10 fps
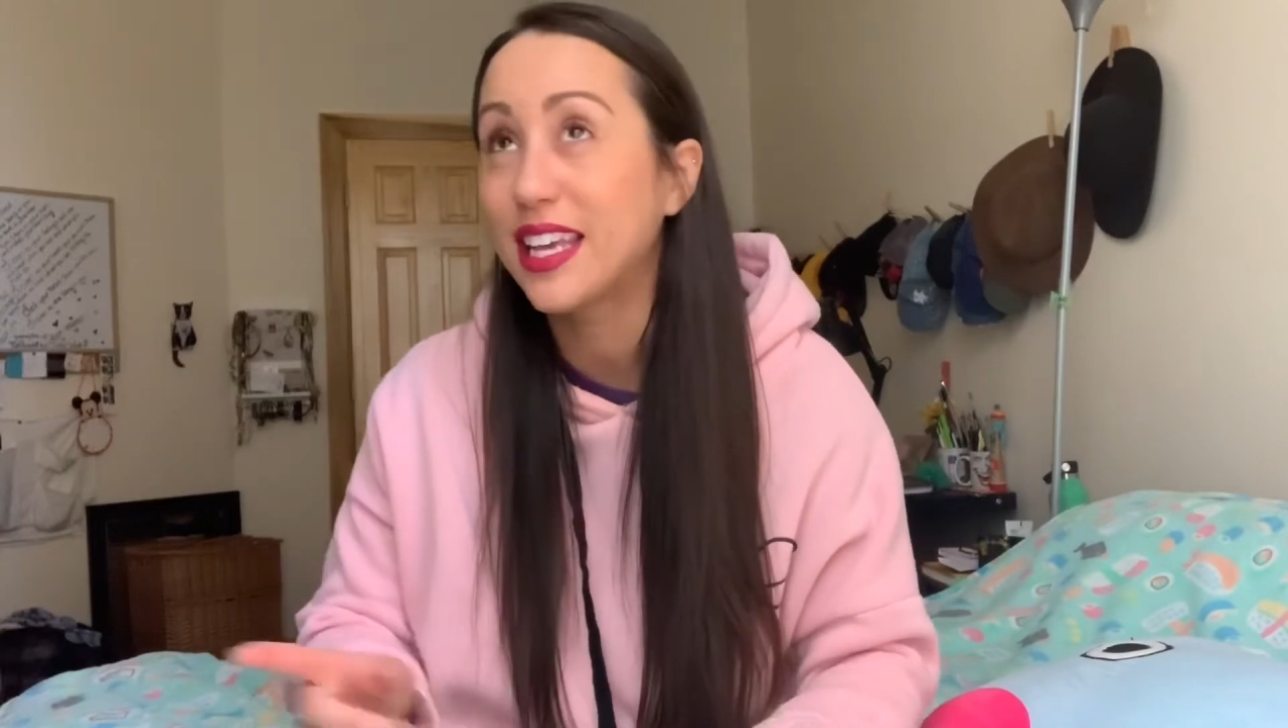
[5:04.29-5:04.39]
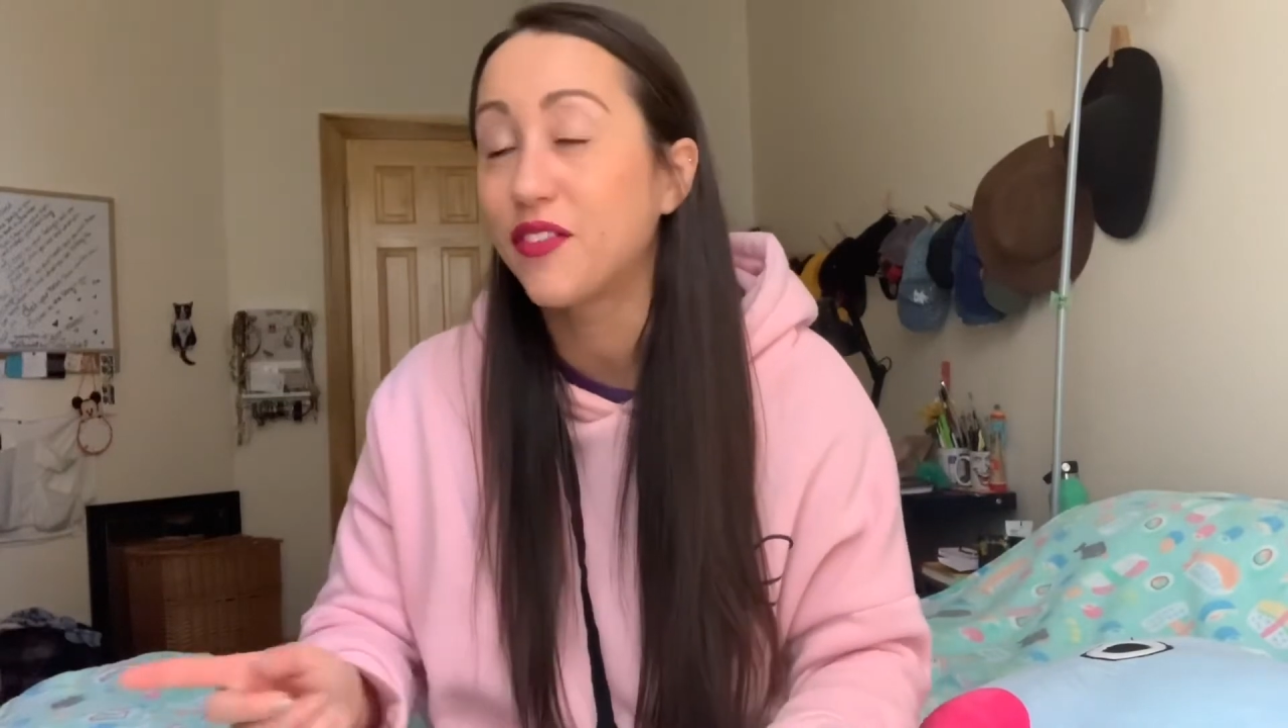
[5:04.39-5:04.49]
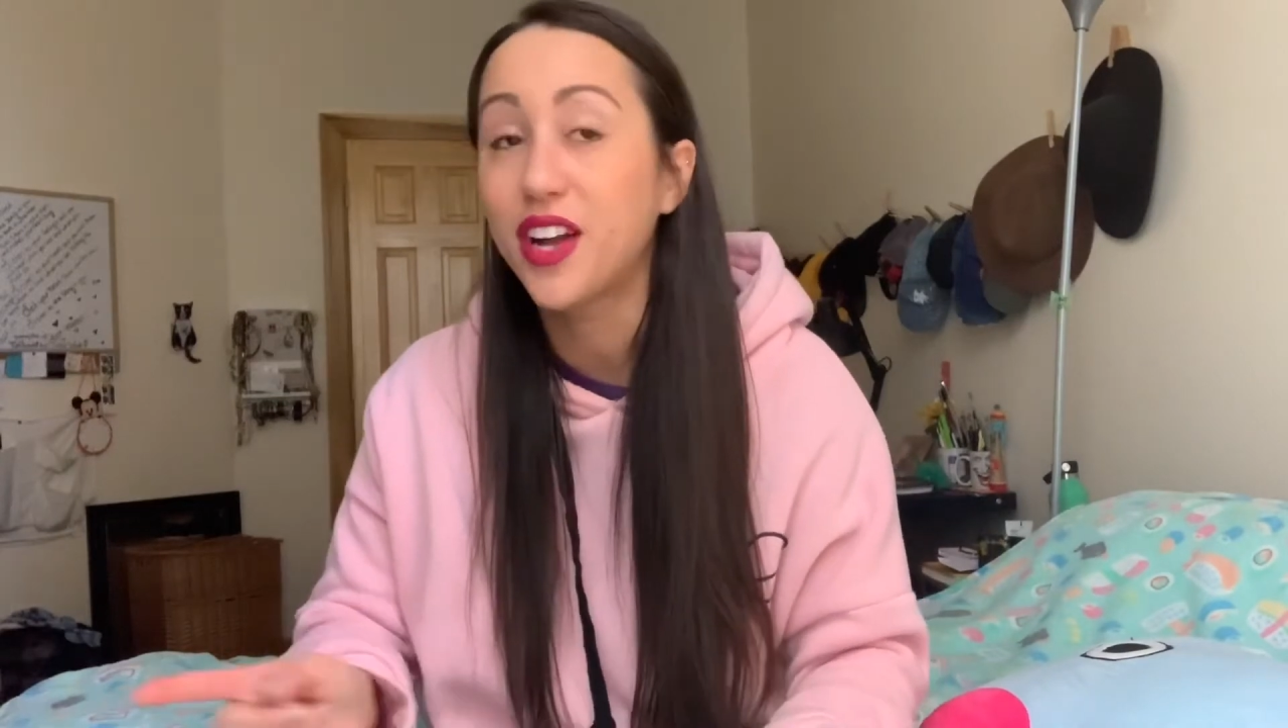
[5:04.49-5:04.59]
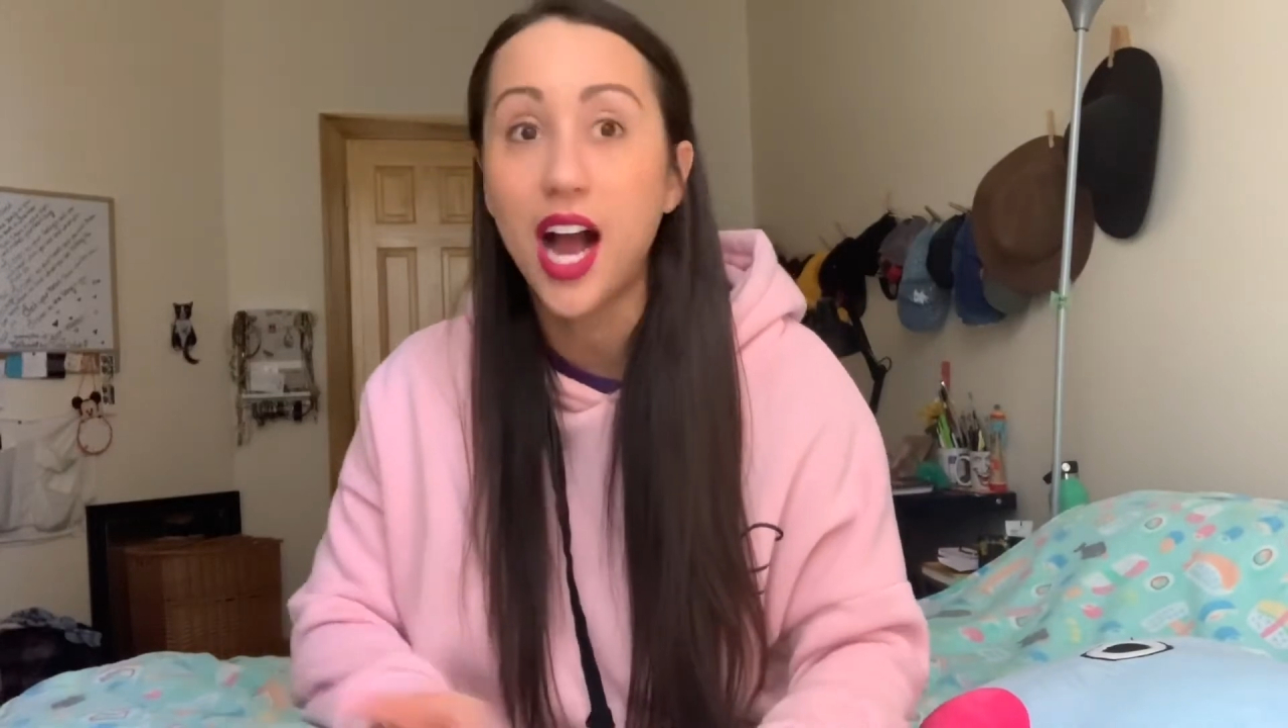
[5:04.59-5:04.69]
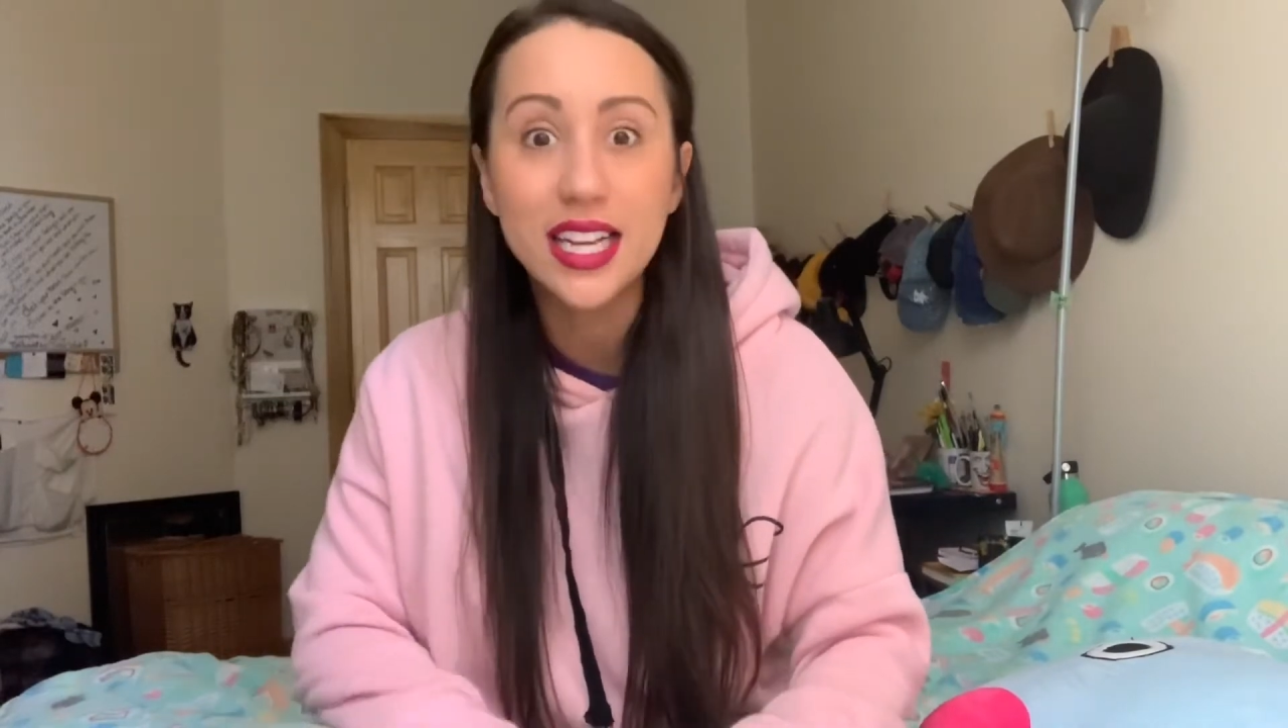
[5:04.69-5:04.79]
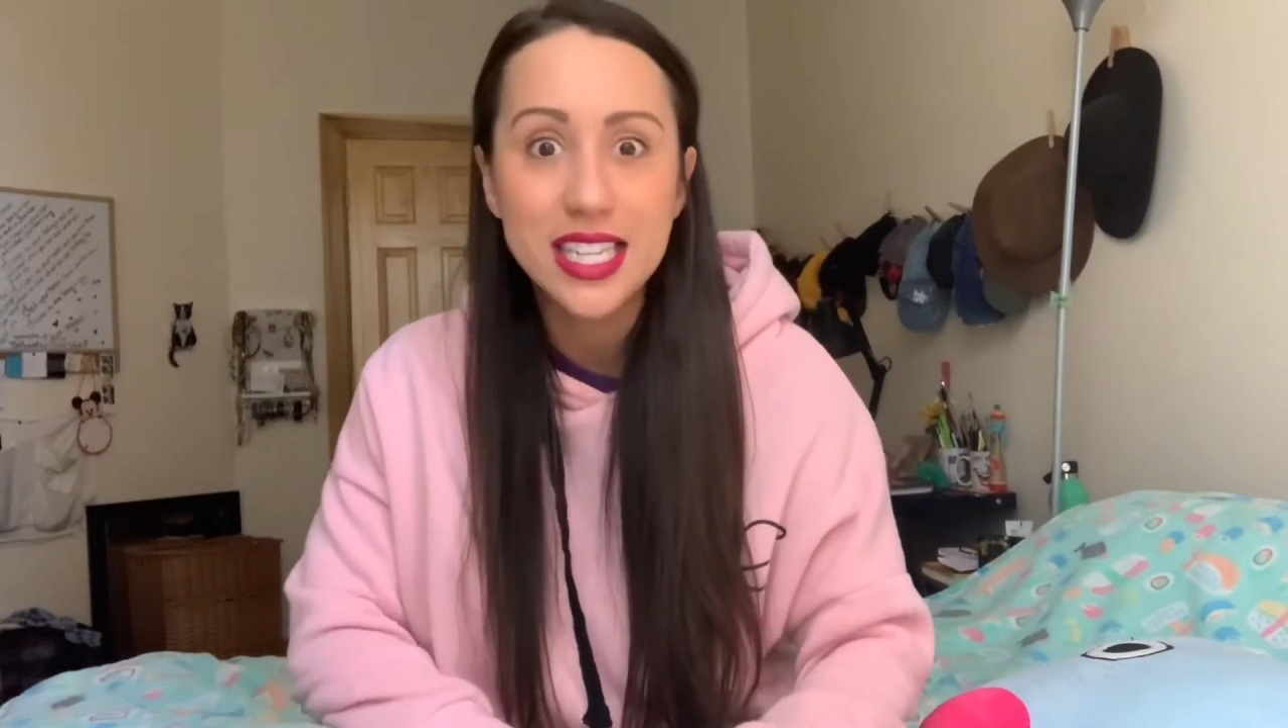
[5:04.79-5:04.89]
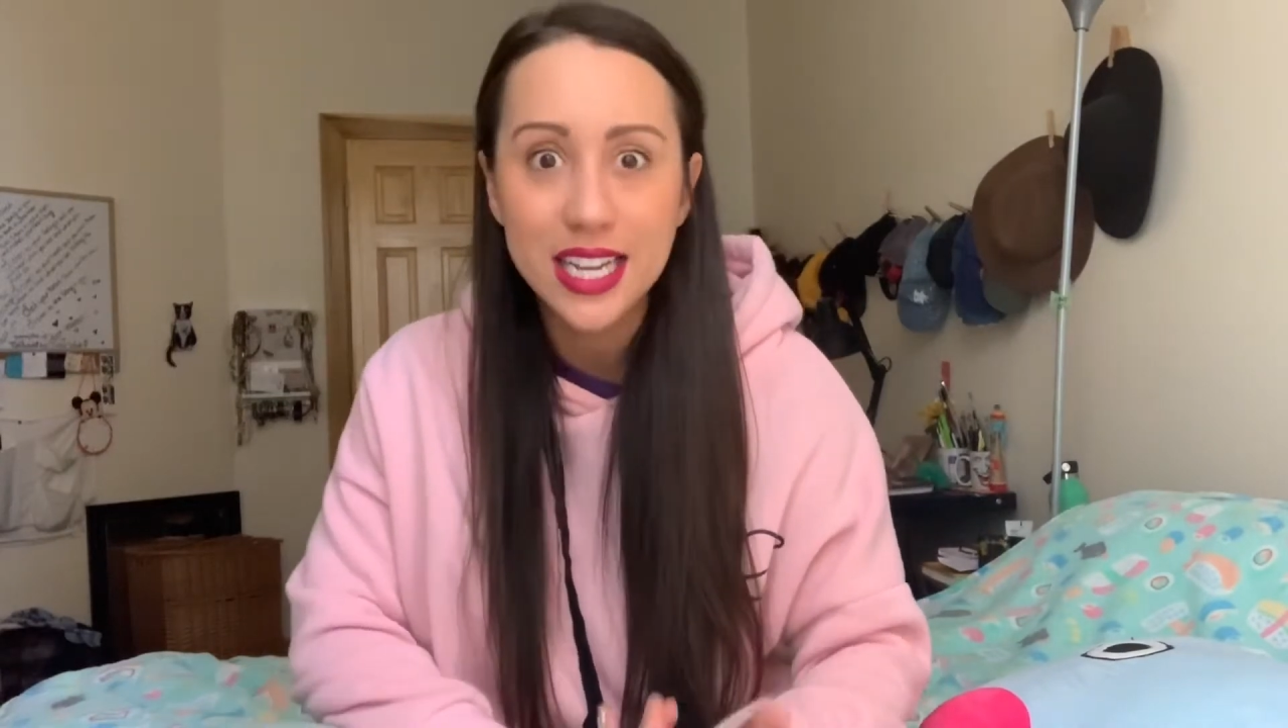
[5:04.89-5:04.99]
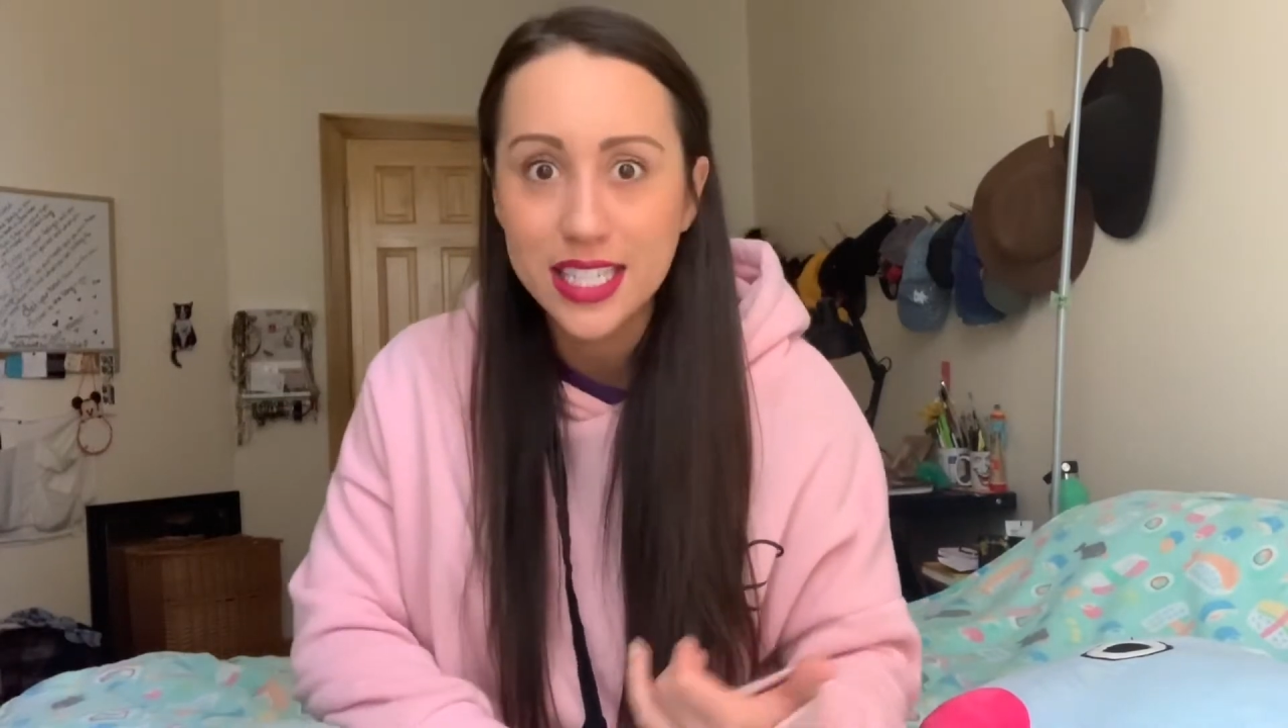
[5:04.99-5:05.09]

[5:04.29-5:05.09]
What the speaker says: of content